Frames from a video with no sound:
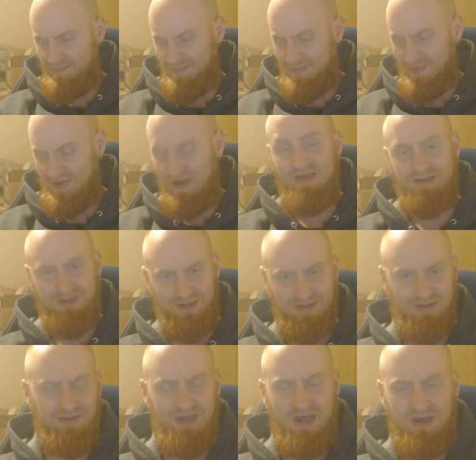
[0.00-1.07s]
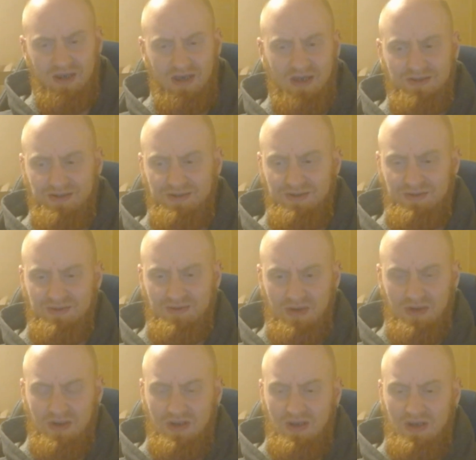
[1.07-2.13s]
lessons, I guess.
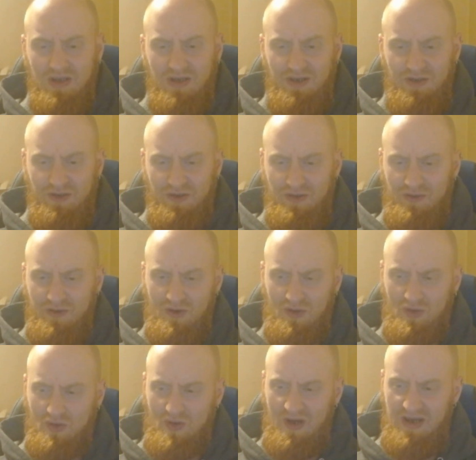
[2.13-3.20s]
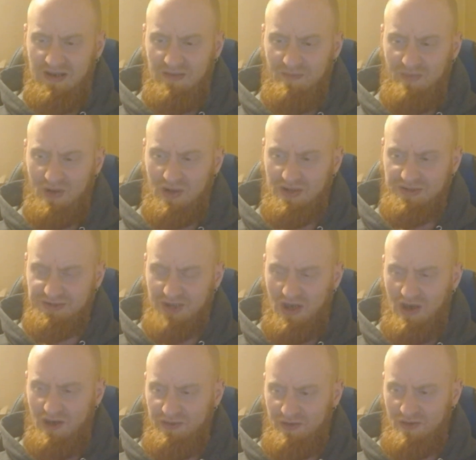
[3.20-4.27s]
They're great because
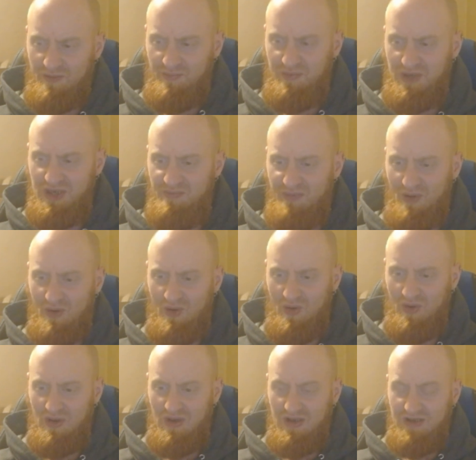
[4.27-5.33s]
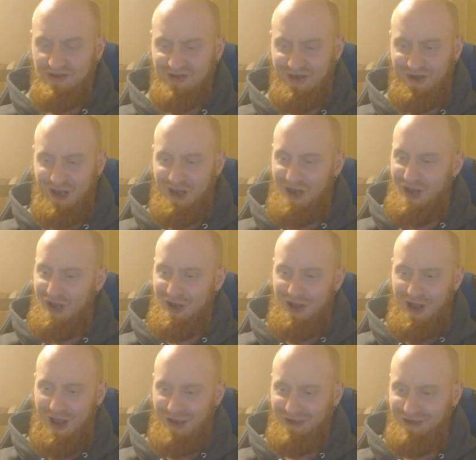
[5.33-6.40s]
other people, like,
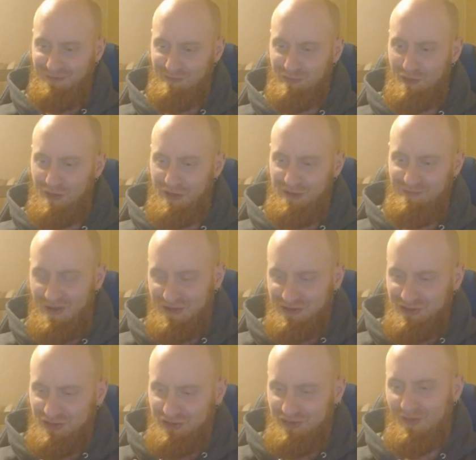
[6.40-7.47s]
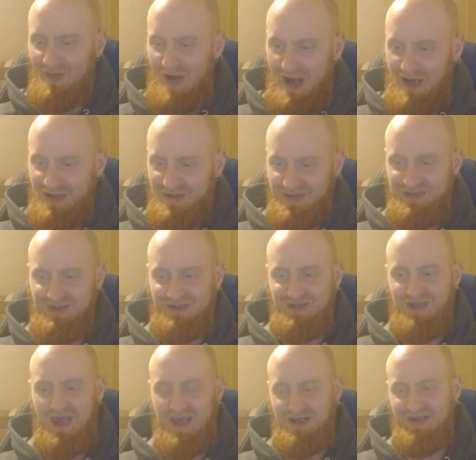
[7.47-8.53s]
I can pretty much directly
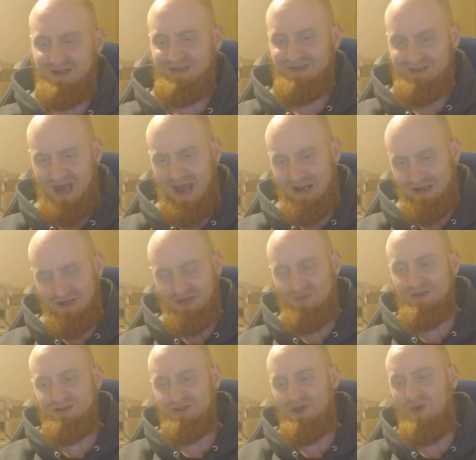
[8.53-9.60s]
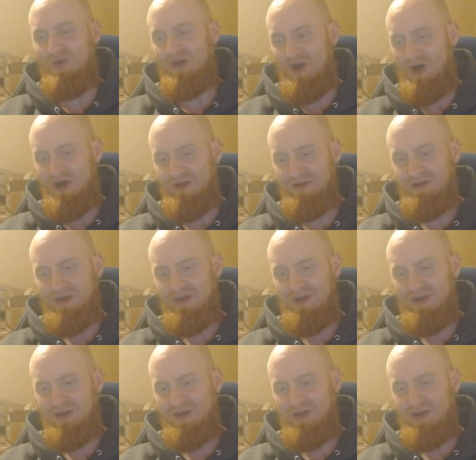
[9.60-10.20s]
state exactly what's going on.